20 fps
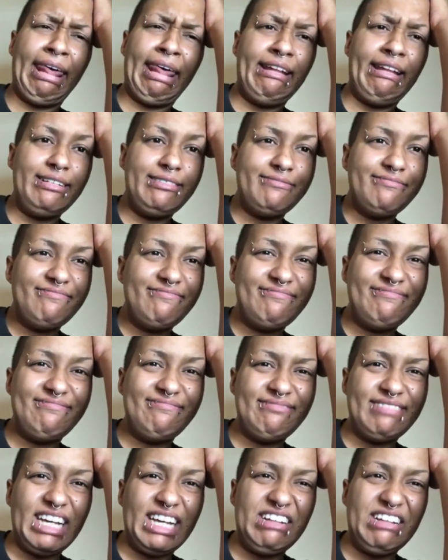
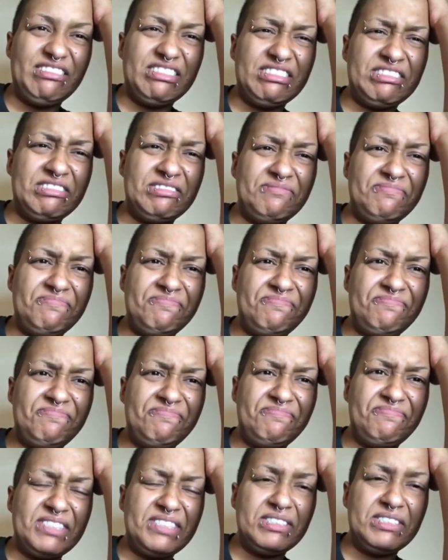I don't know.
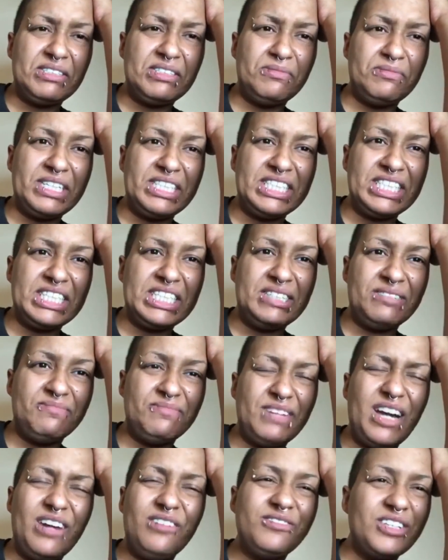I don't know about
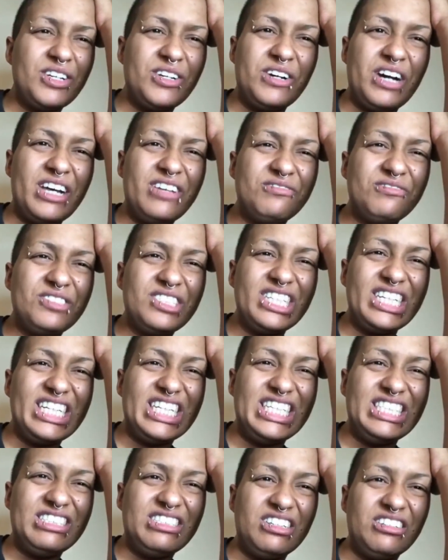that. I don't know. I don't really
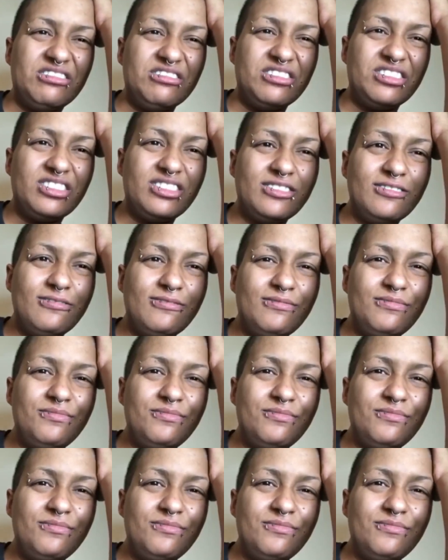eat toast.